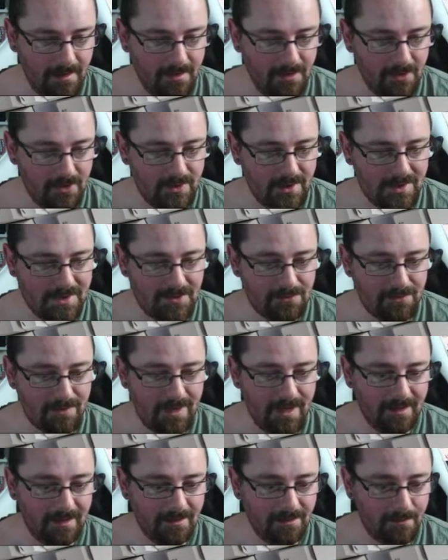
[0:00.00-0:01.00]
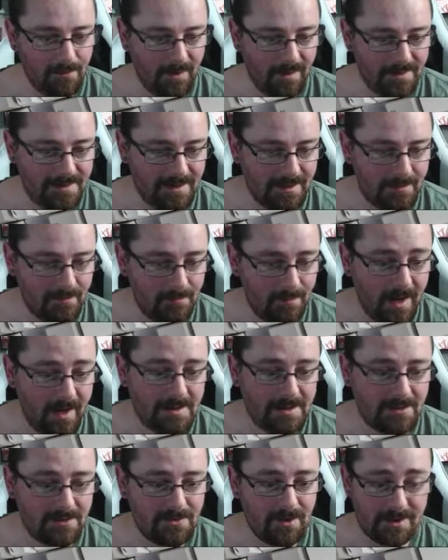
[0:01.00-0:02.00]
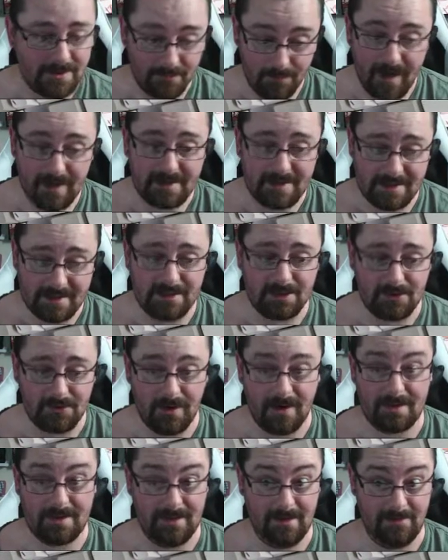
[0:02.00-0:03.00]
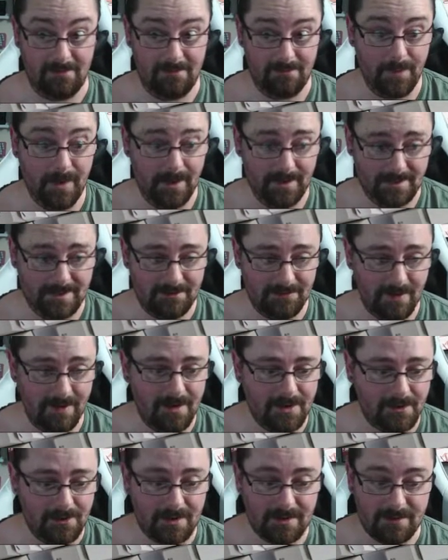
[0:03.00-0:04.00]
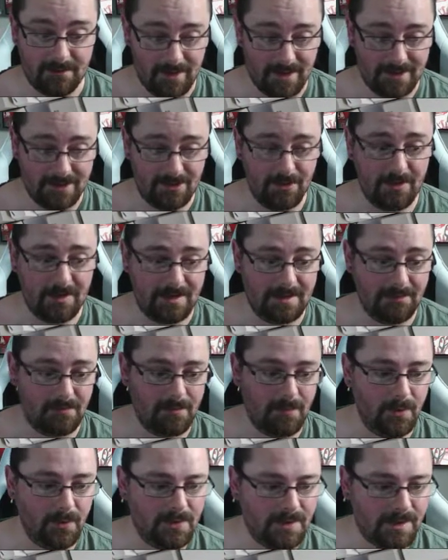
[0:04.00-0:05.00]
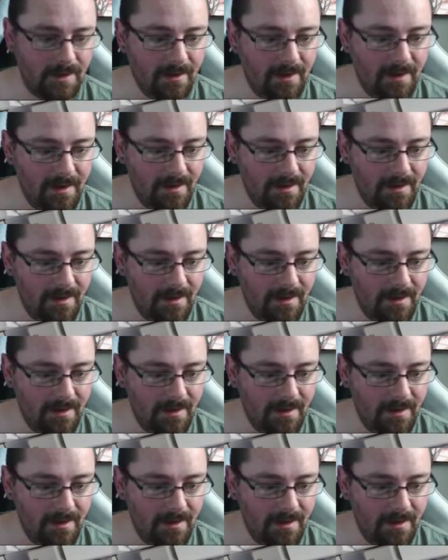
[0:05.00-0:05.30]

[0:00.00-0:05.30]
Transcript: You disagree, Martin. Max is attractive. Max is attractive. Max is very attractive, and he's dogging even more so.